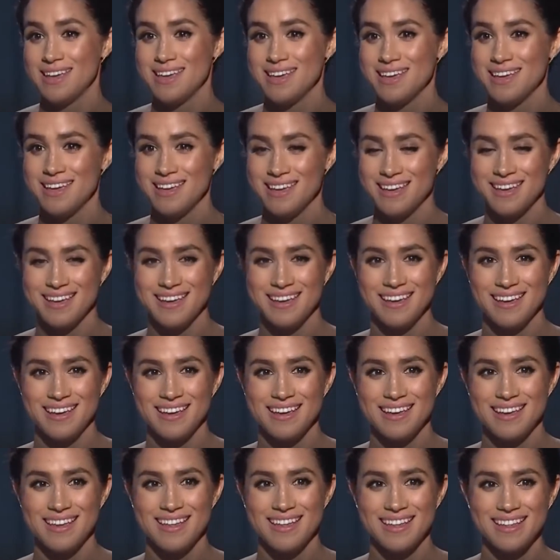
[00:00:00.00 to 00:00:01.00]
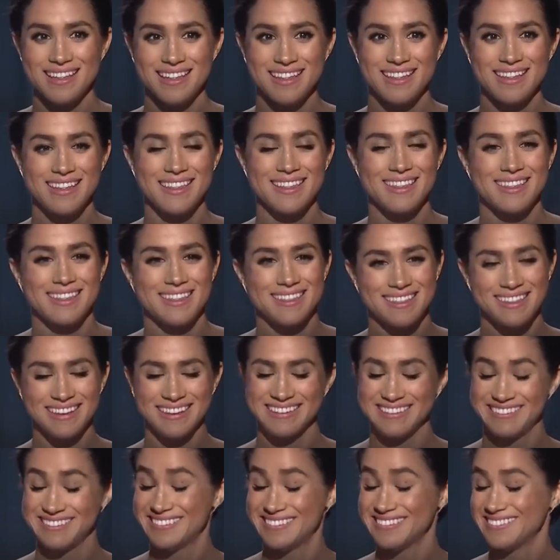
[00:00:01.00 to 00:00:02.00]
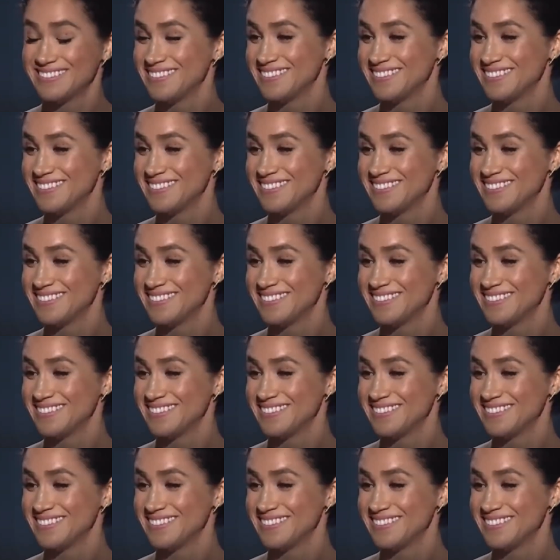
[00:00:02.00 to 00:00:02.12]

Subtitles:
[no speech]